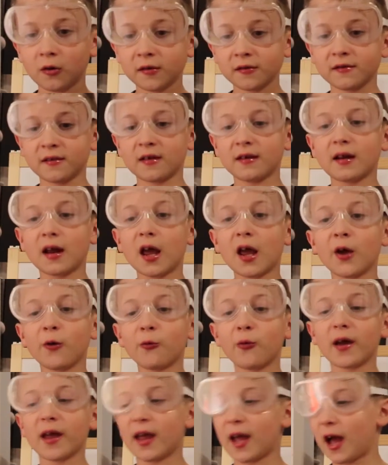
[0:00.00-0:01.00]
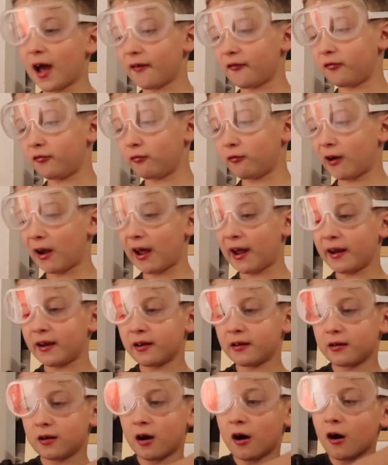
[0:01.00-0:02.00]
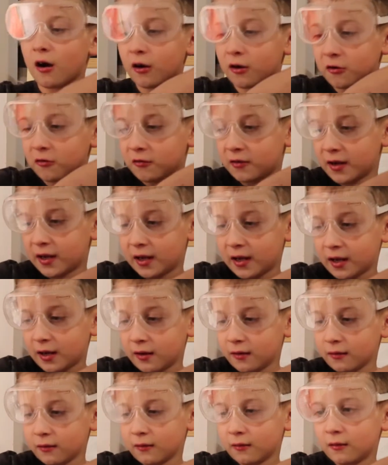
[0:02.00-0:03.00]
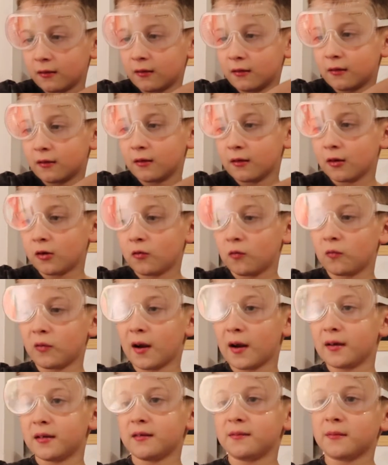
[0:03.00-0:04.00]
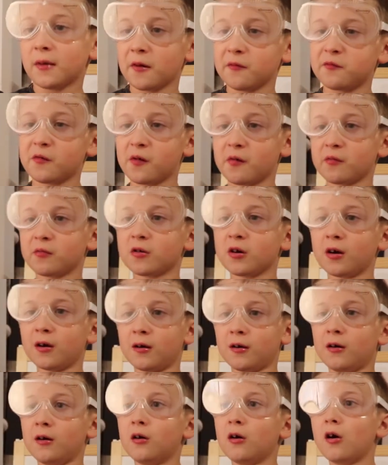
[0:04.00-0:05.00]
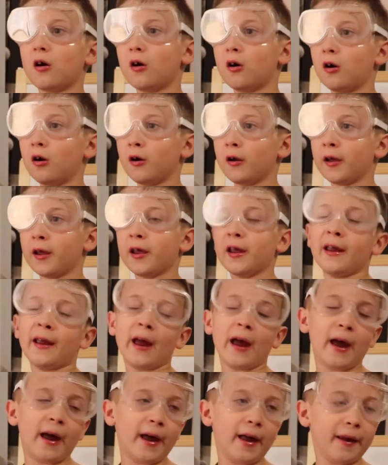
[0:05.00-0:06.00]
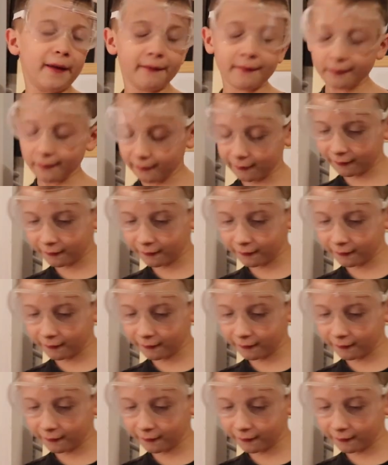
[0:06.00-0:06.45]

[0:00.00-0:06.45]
Today we have red and not green. Red is my favorite color. R-E-N.